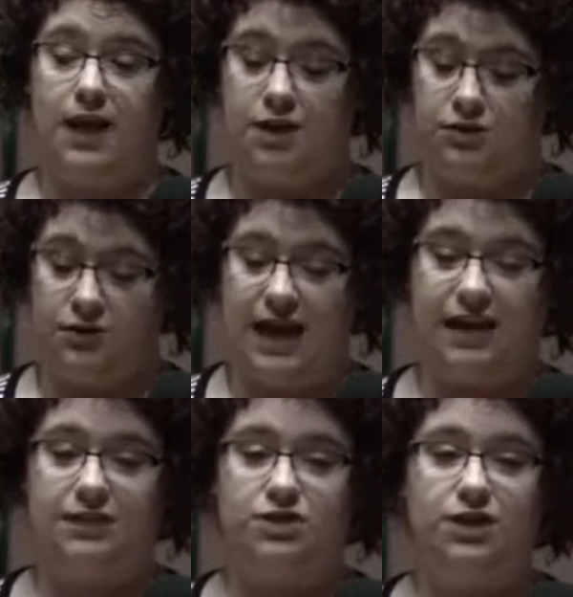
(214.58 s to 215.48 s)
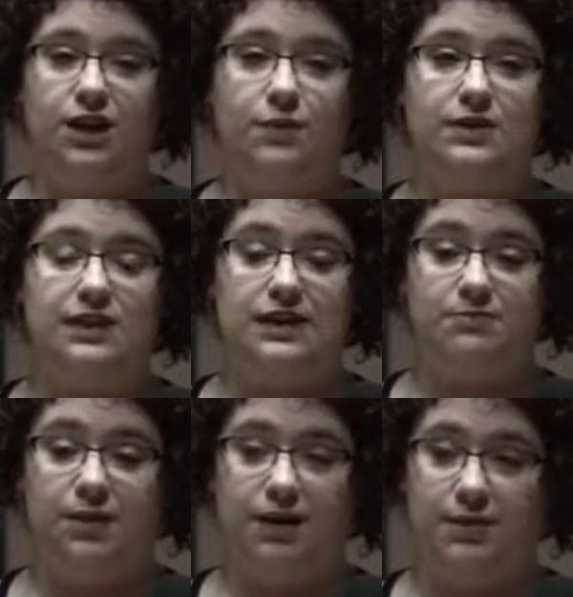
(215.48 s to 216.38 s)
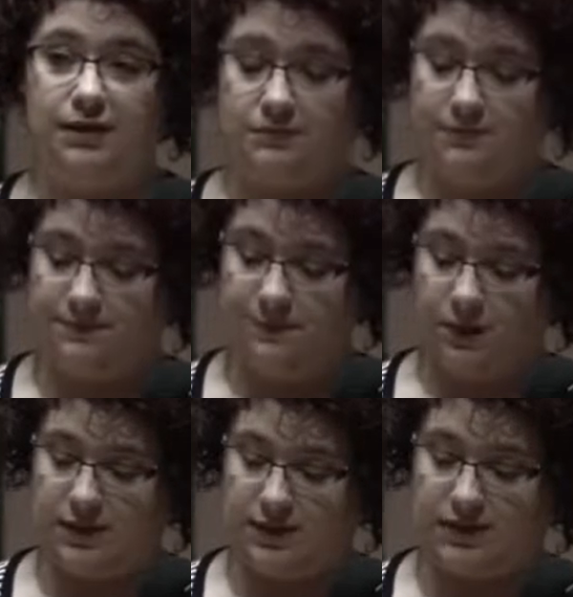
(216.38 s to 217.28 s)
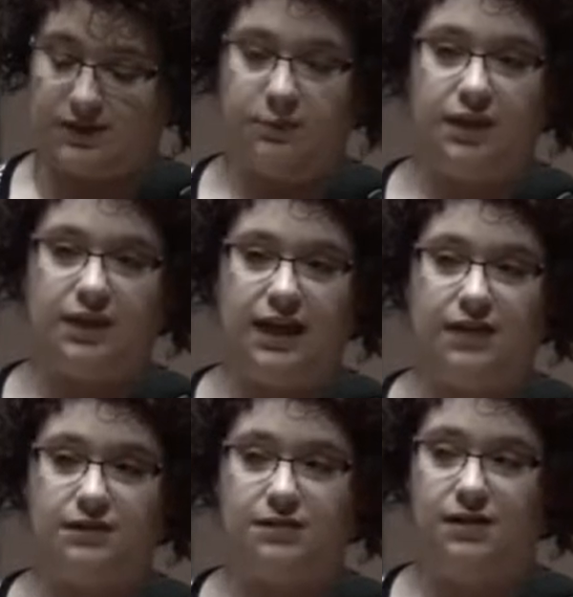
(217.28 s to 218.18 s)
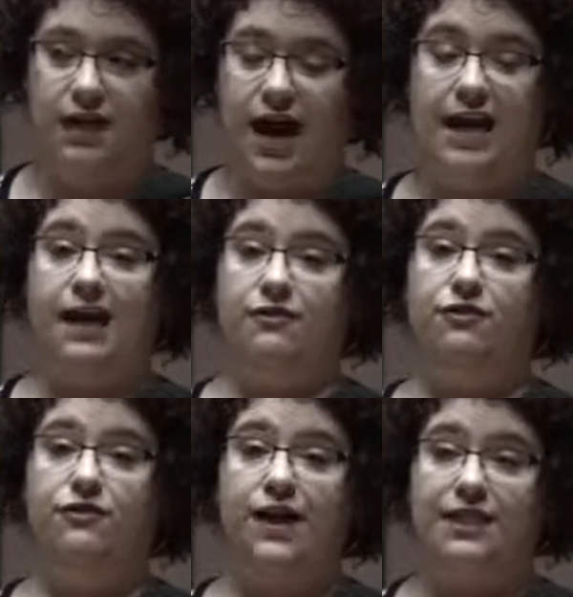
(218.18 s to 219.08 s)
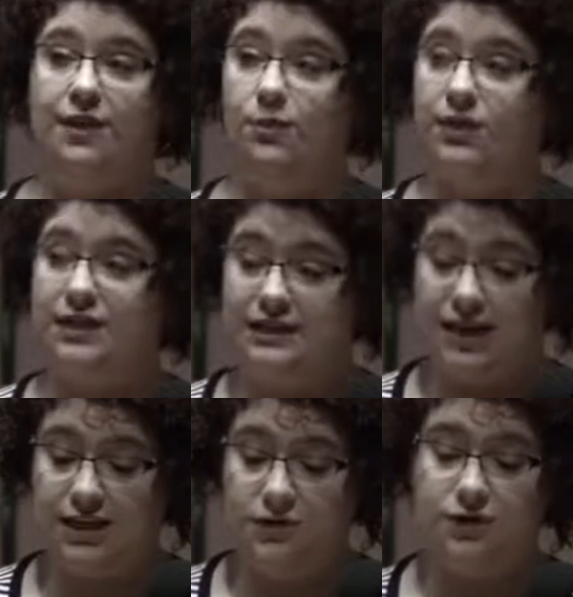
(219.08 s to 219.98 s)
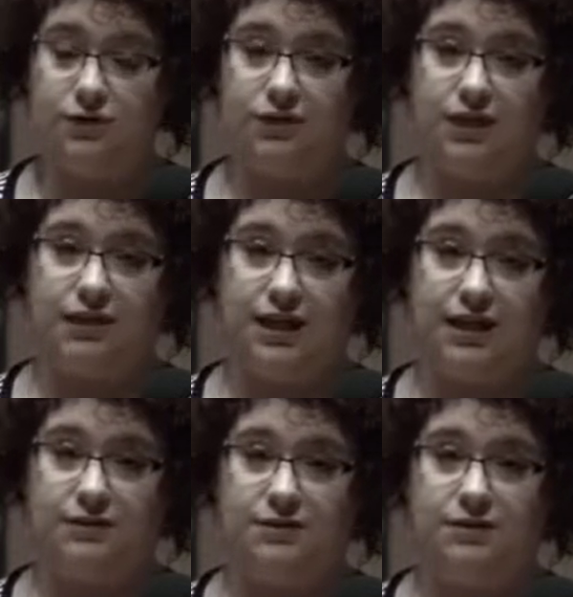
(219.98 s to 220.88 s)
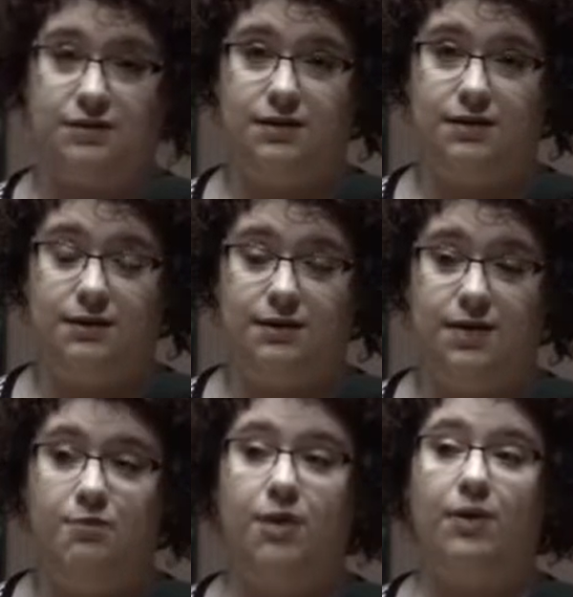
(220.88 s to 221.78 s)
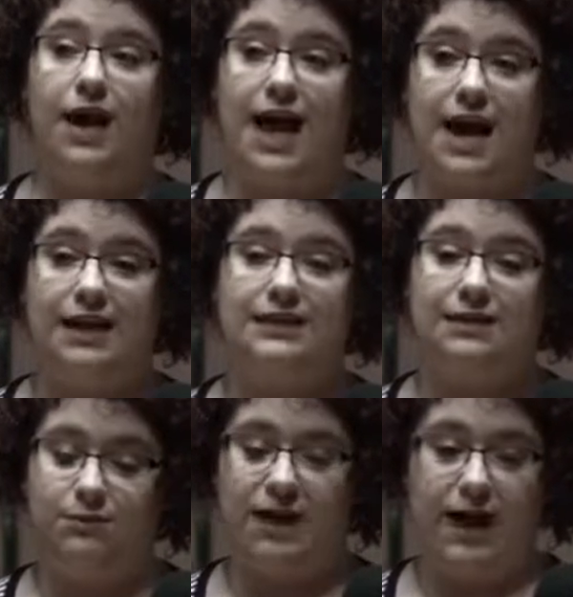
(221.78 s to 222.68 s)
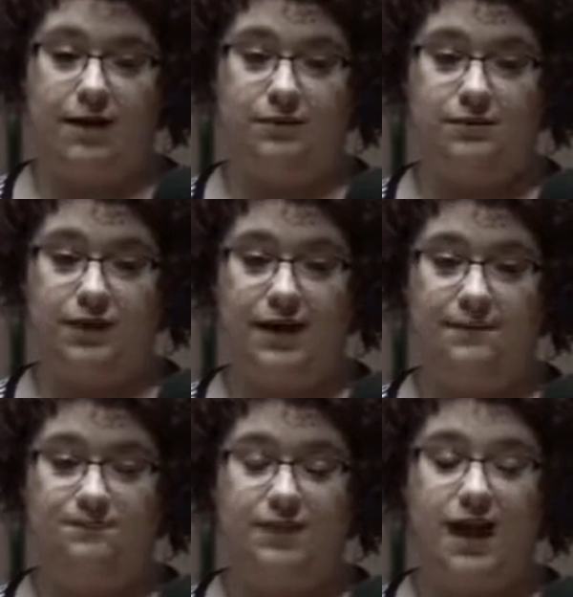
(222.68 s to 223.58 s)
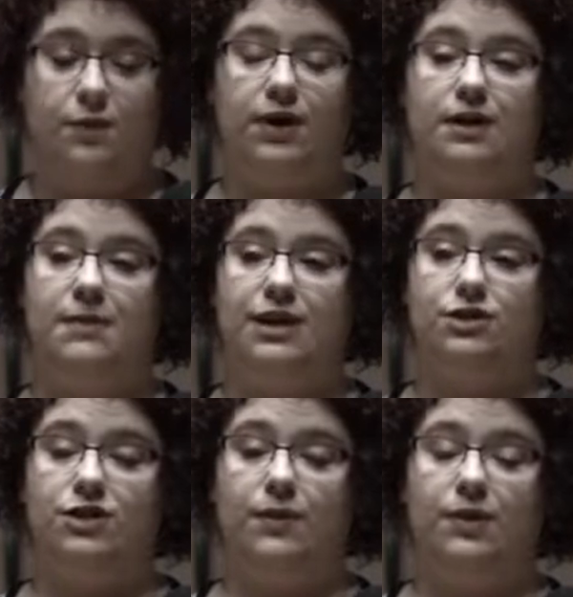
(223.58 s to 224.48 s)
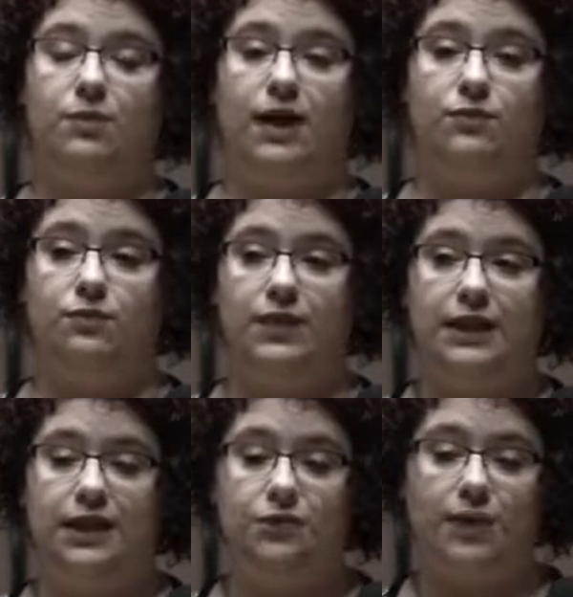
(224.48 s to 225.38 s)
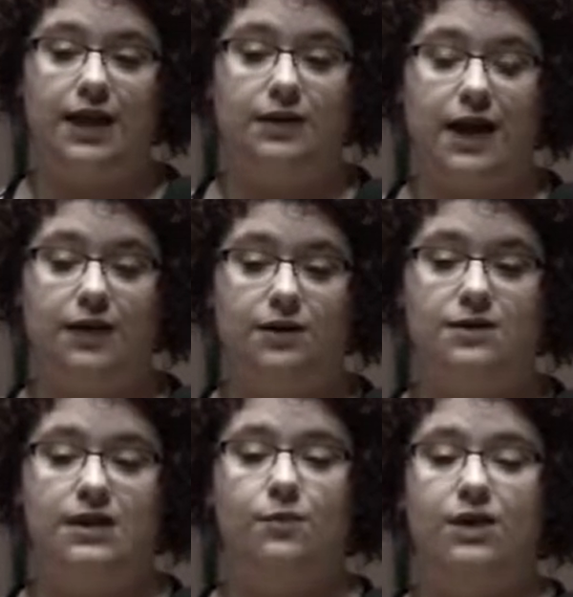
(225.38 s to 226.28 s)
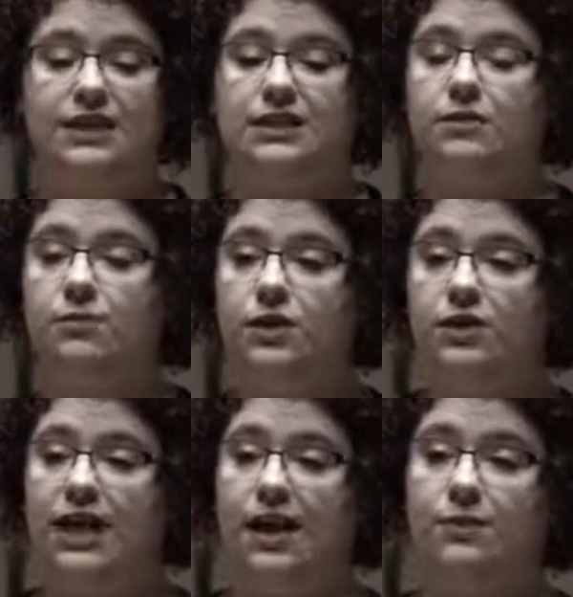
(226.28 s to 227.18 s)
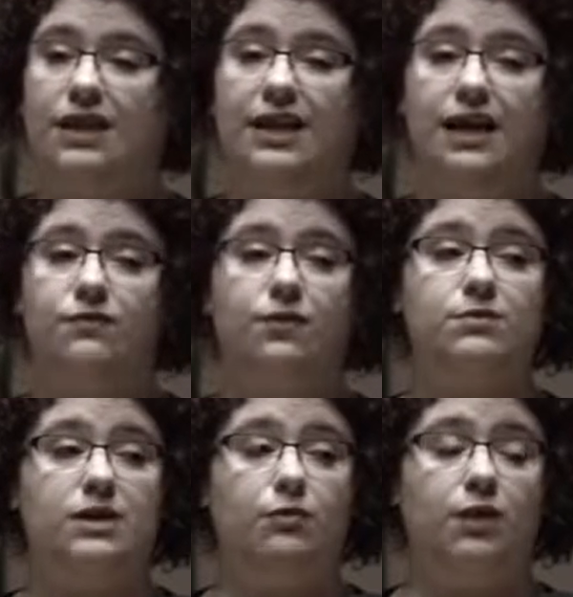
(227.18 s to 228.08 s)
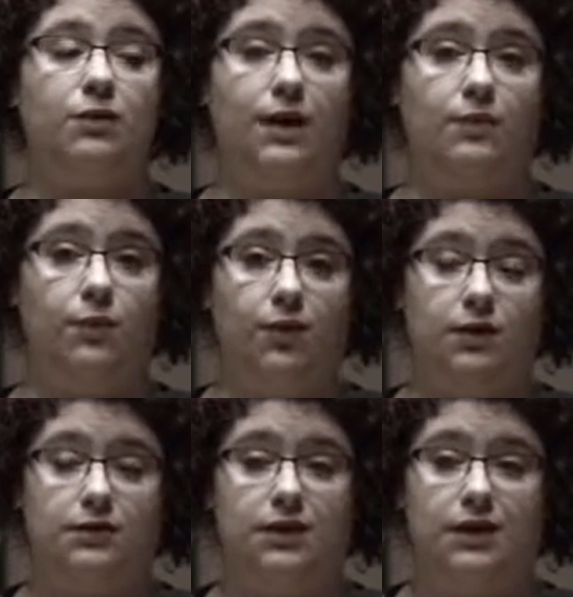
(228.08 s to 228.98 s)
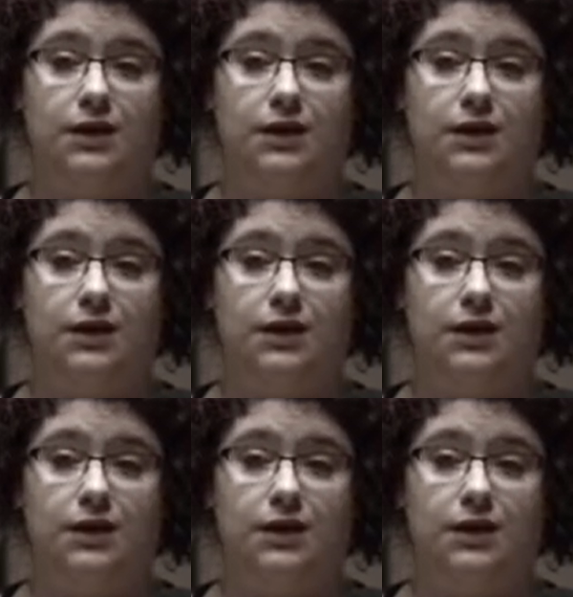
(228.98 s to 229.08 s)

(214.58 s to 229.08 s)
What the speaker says: So Cactus Jerry was an experiment, and we did some good things, and I have faith that we'll continue to do good things, but we're adding something else, right? And we're going to make sure that we write really great letters, and we'll get to communicate with a kid from somewhere around the world,